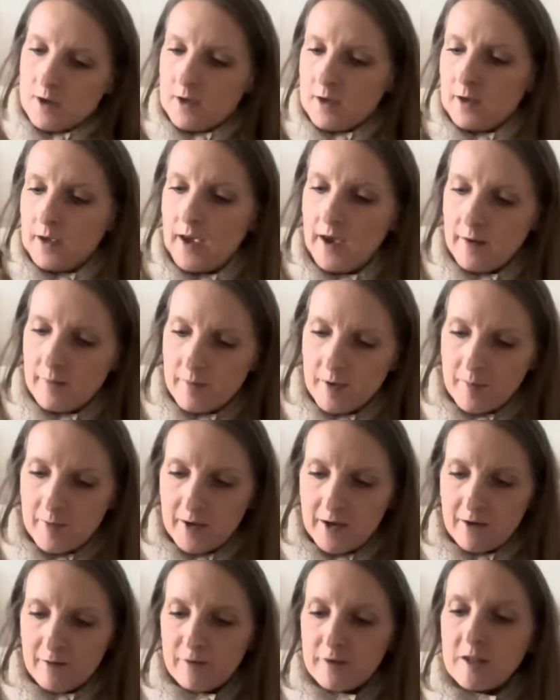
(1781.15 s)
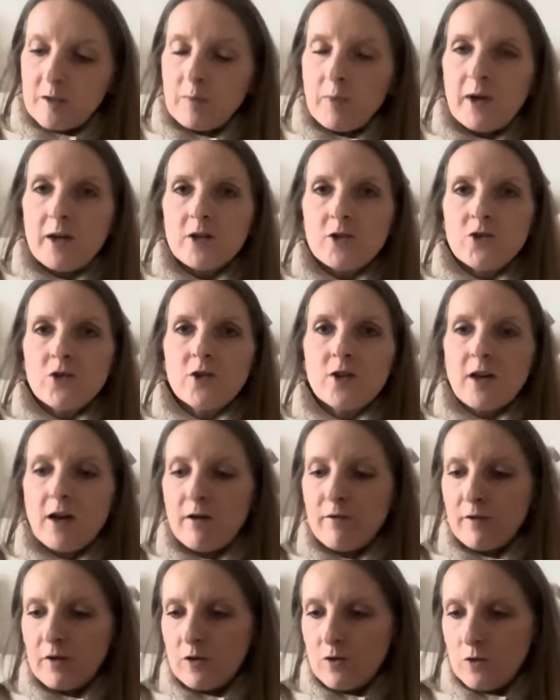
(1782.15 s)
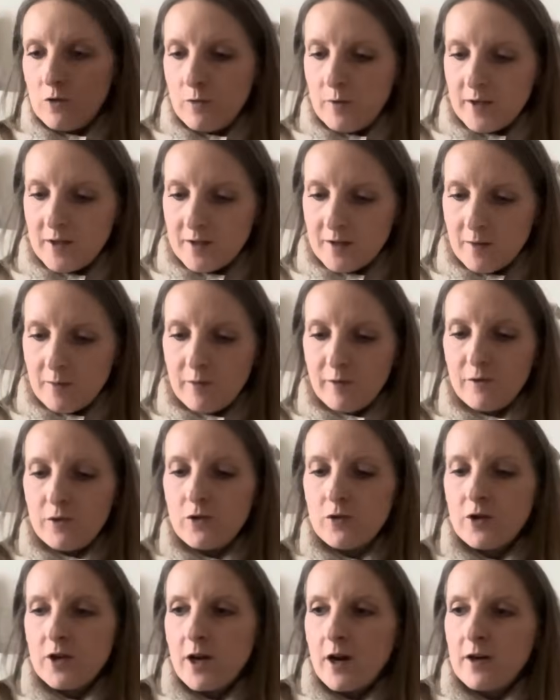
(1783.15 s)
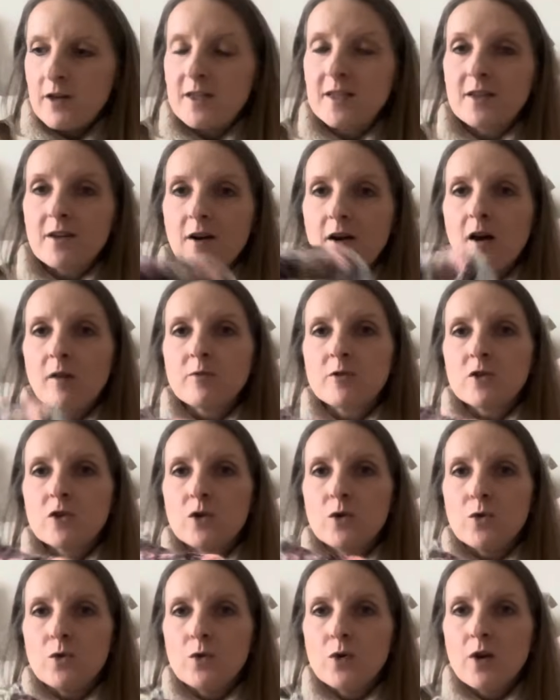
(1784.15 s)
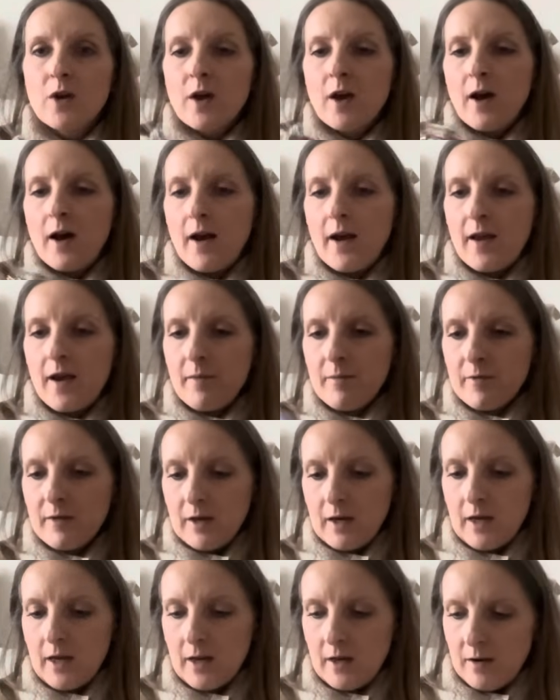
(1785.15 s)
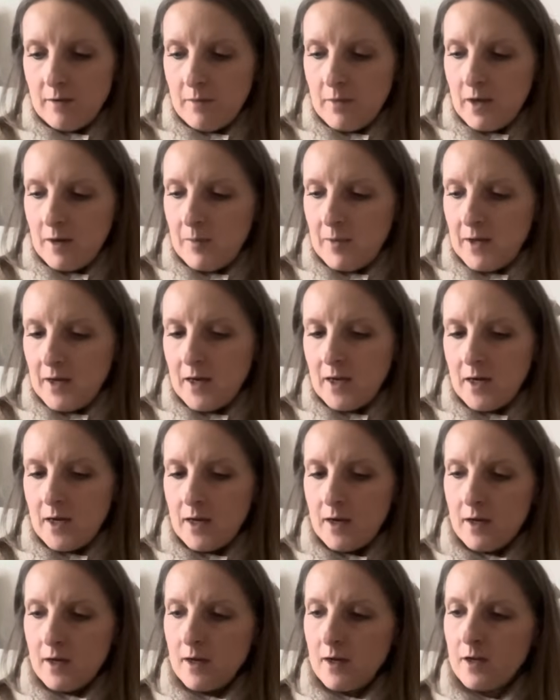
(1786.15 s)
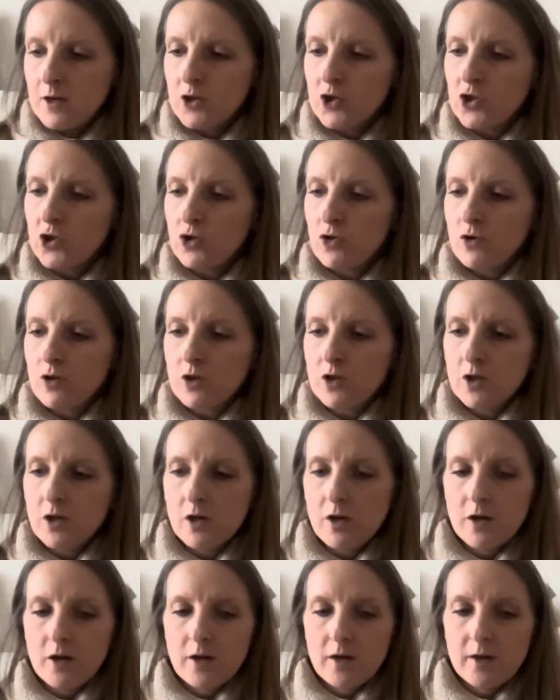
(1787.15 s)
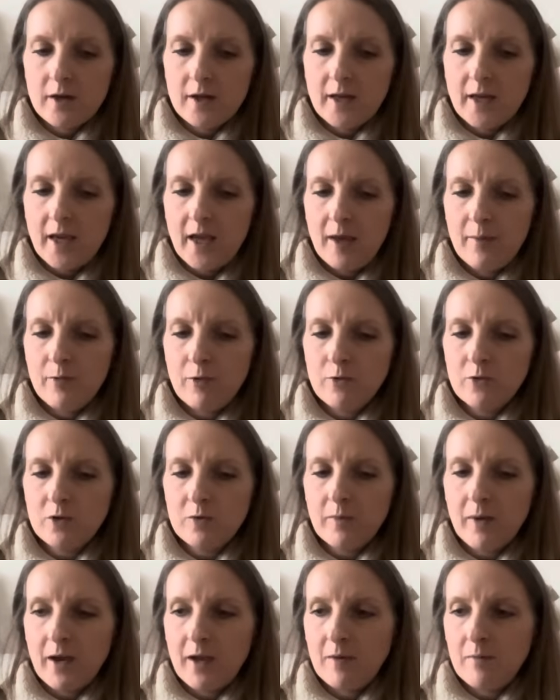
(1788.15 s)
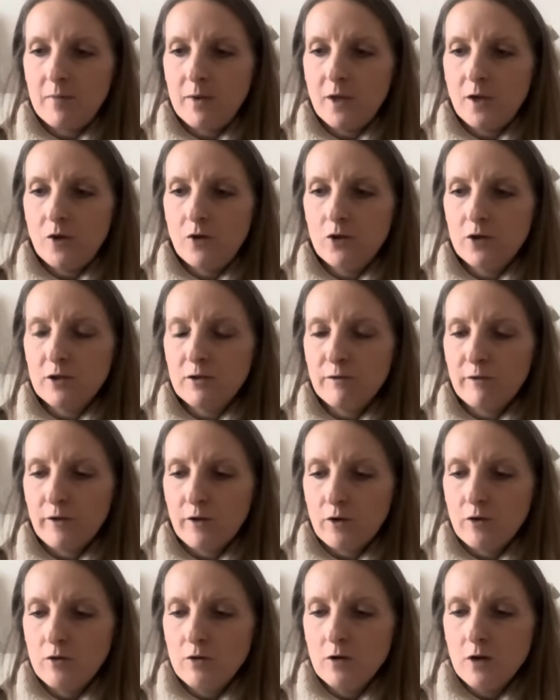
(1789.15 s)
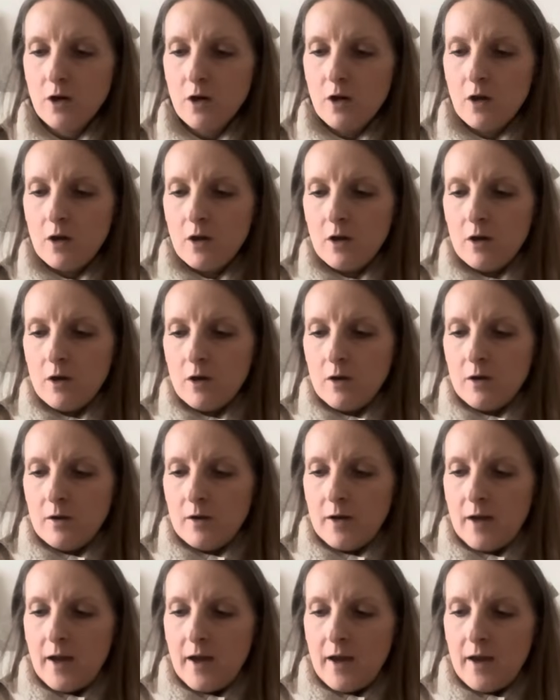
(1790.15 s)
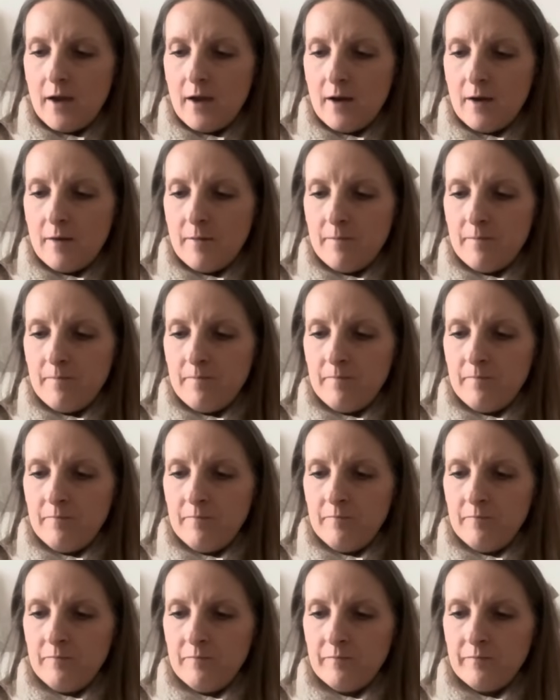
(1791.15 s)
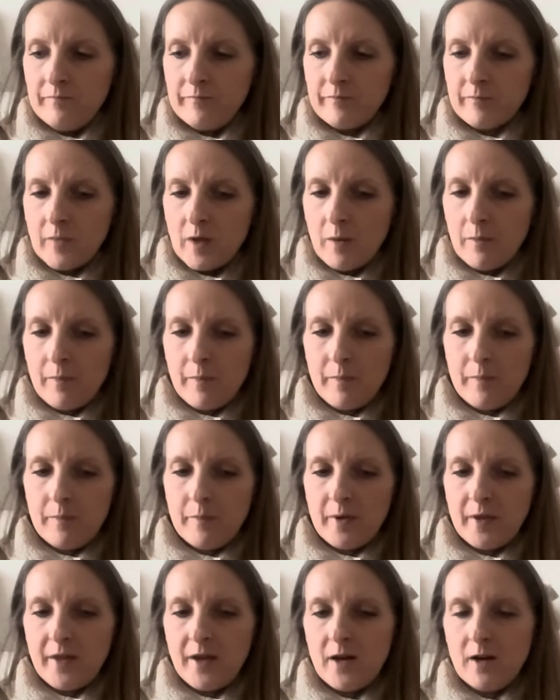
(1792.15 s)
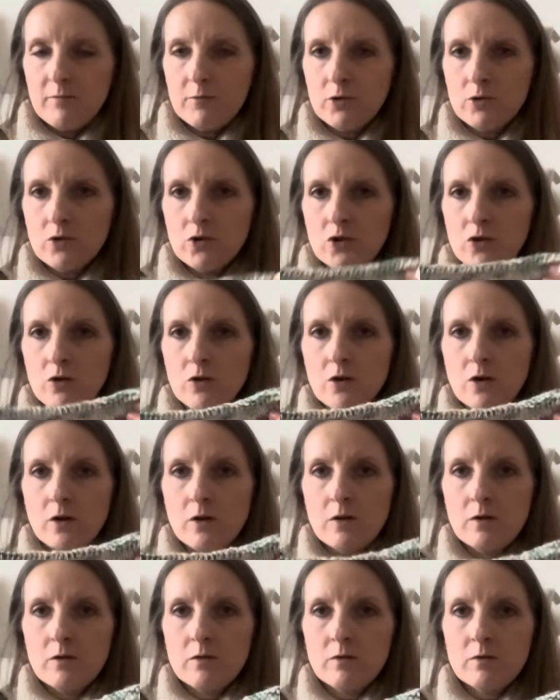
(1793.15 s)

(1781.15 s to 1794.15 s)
yeah, maybe I've inspired you to have a go with some of your yarny scraps too. I am thinking maybe shorter cables might be useful, but then I'm not sure,